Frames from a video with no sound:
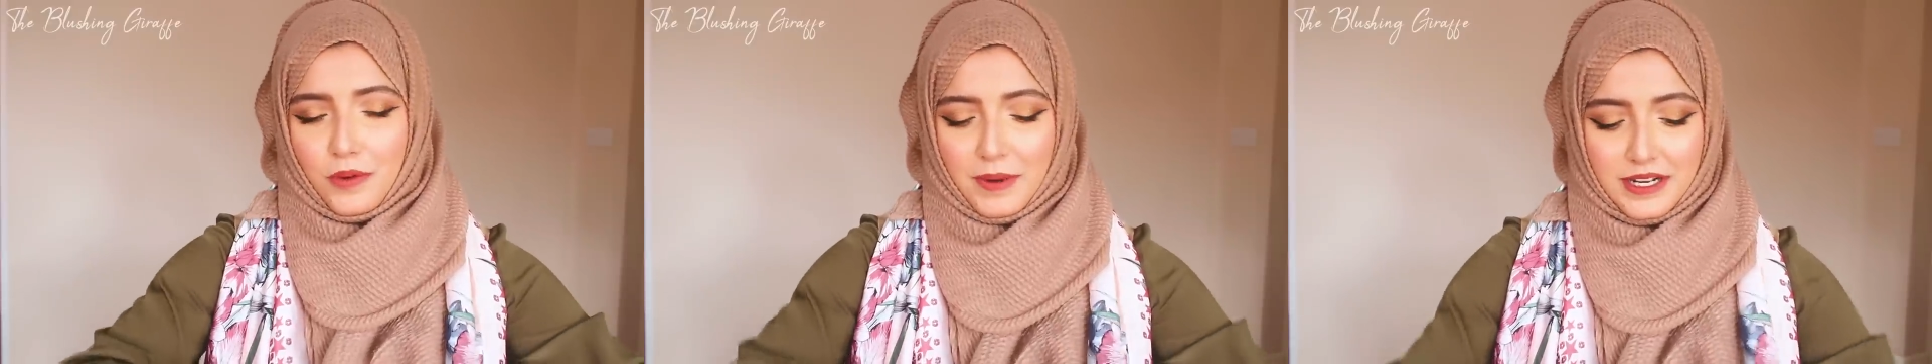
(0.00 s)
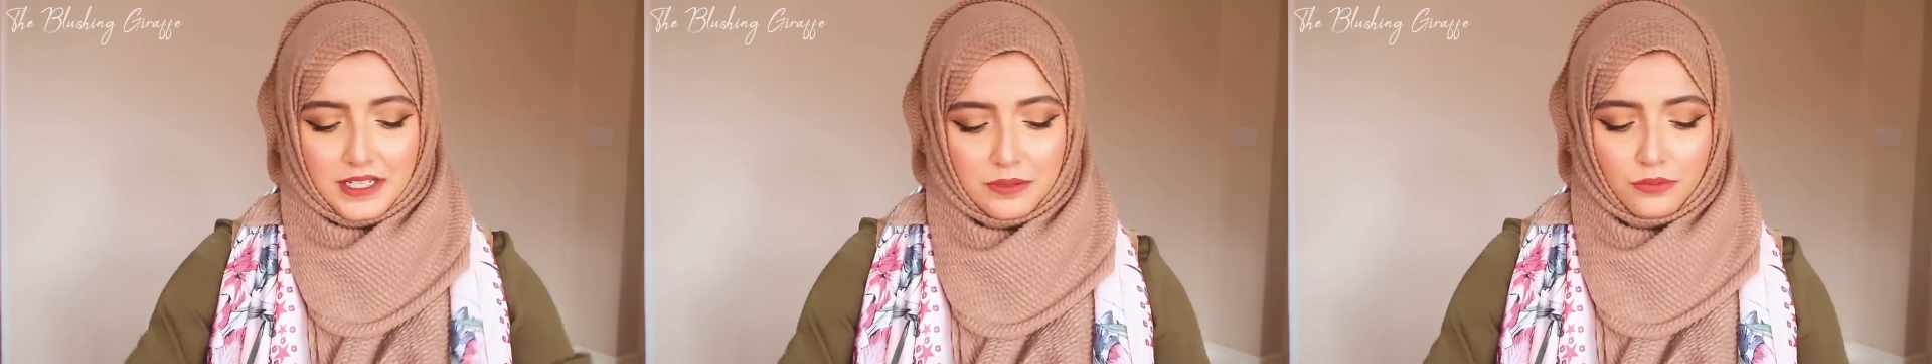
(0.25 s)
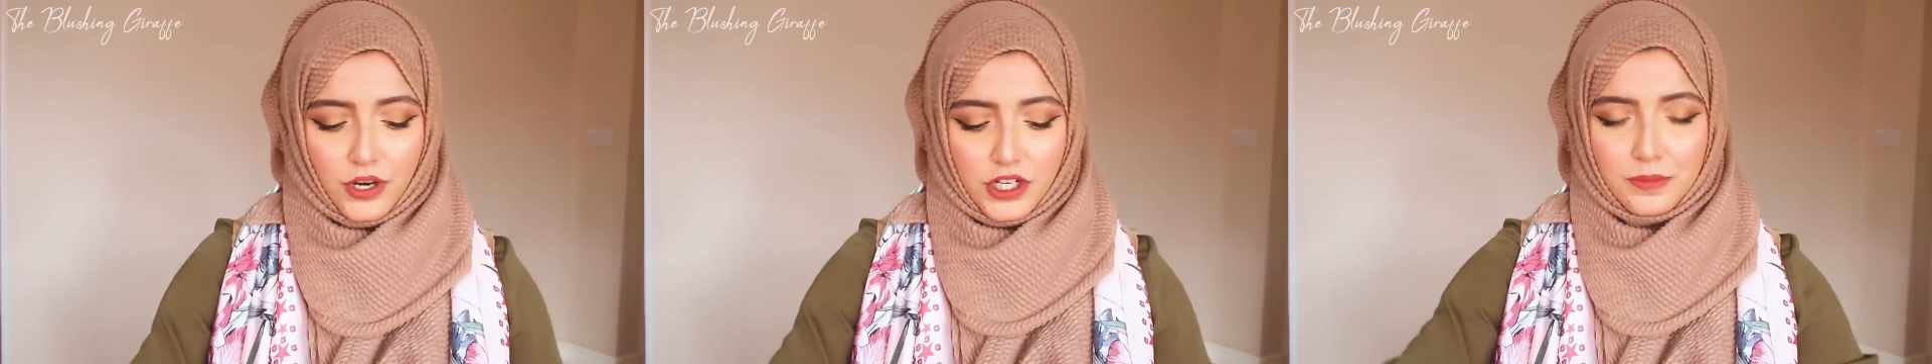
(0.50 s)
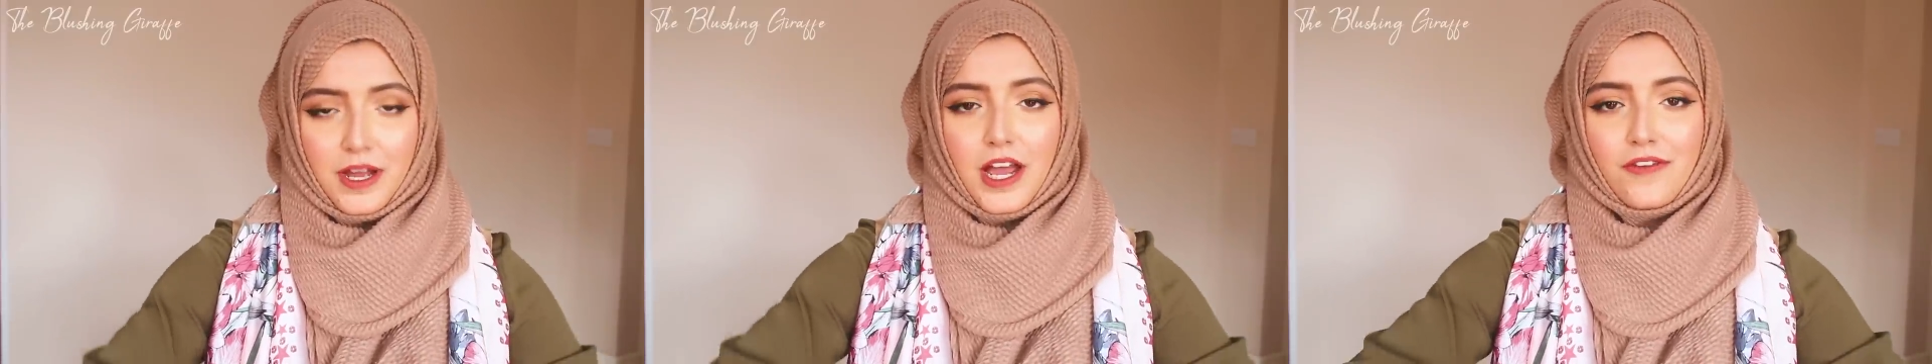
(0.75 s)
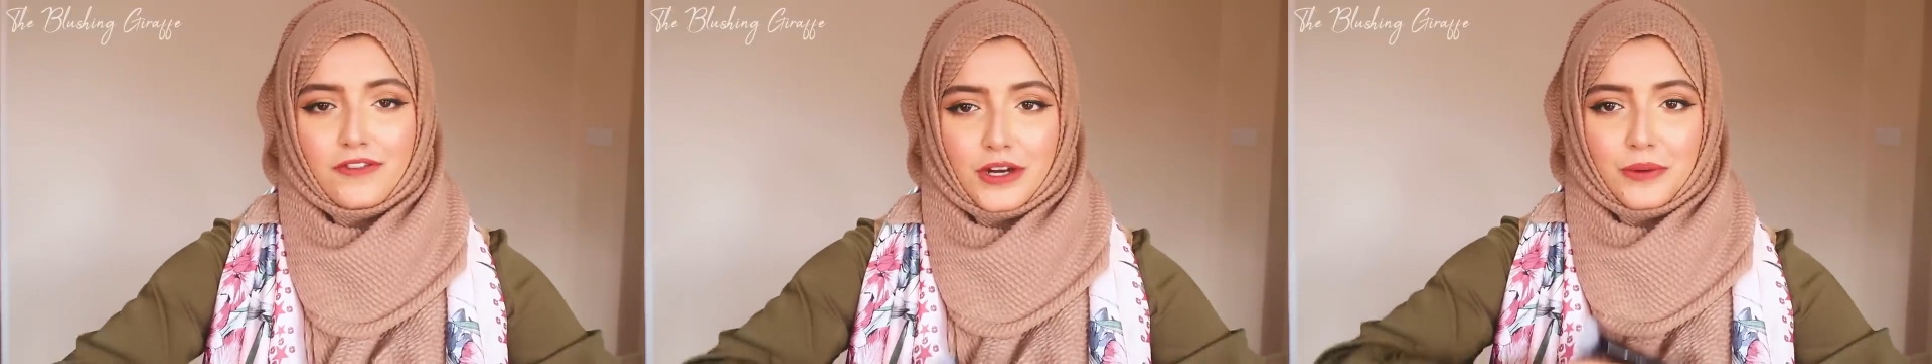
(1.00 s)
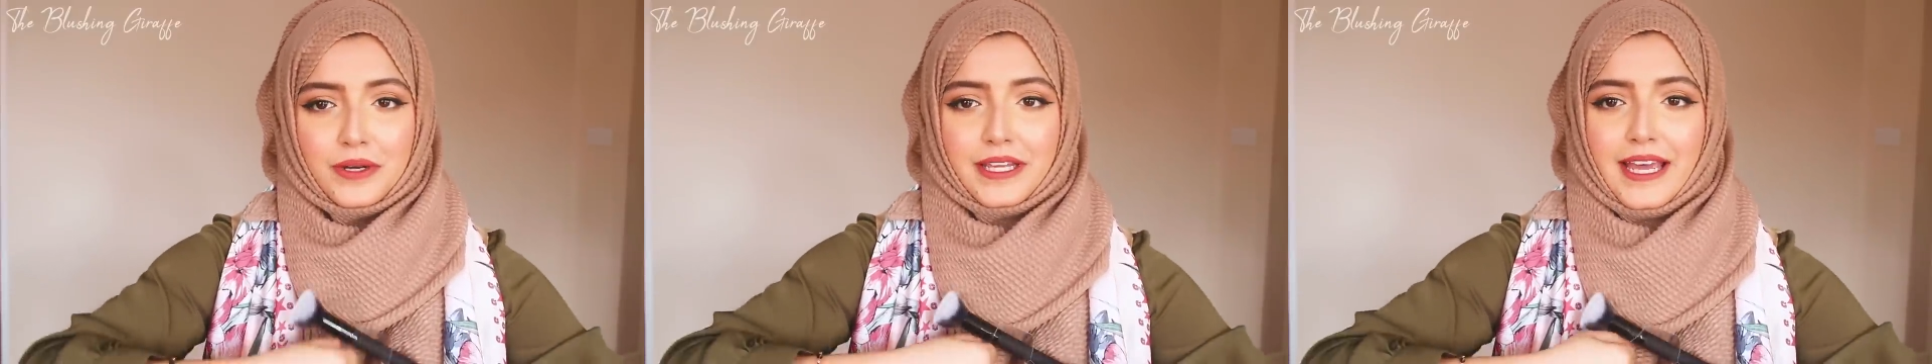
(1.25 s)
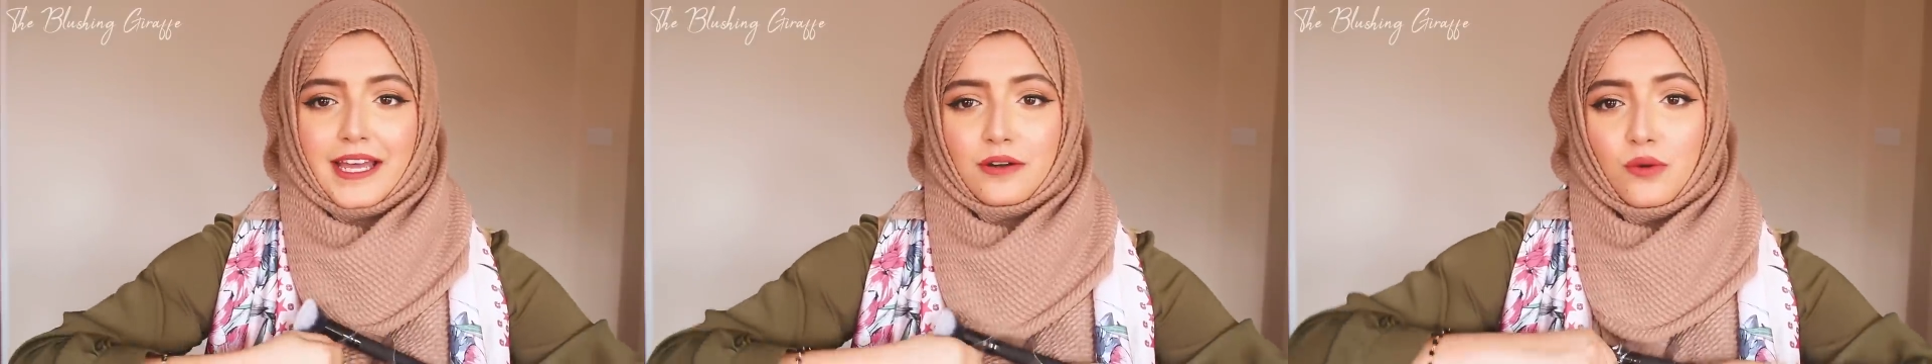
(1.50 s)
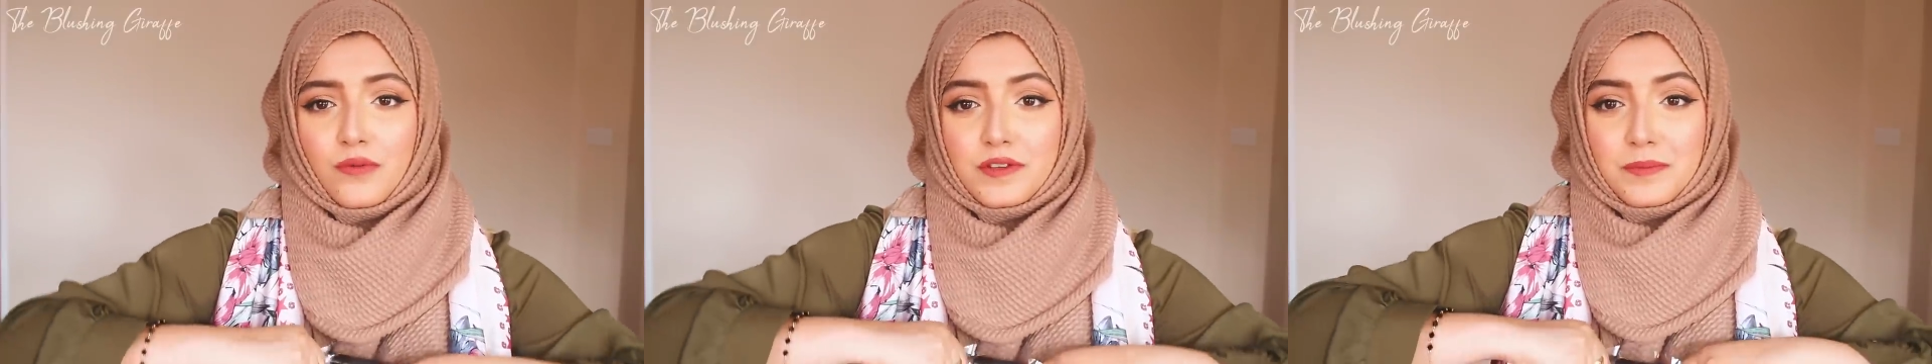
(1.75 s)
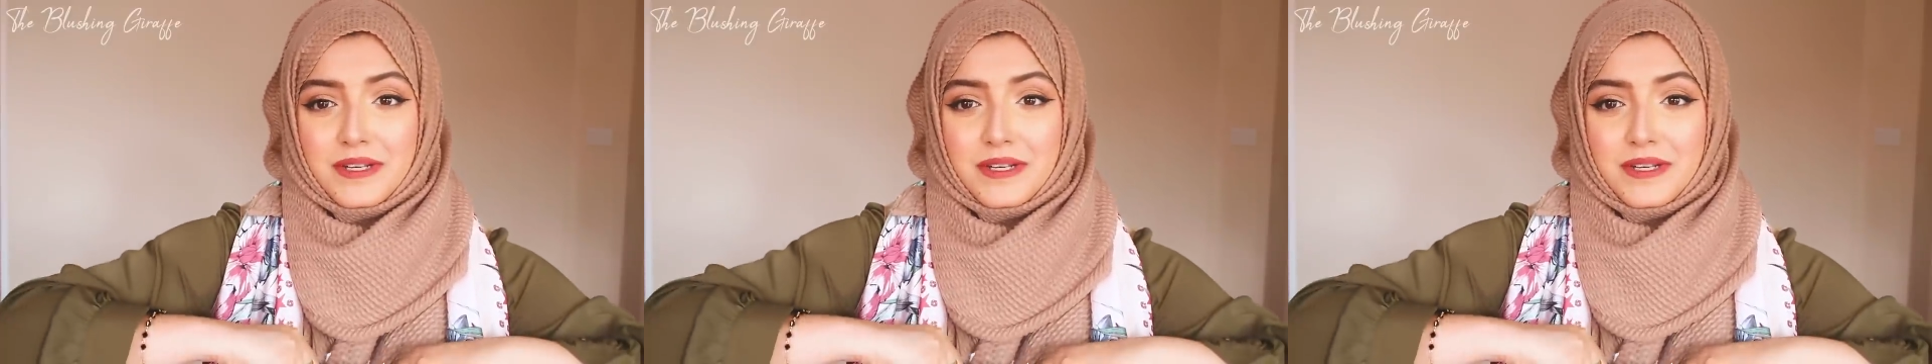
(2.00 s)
a blending brush but every now and again all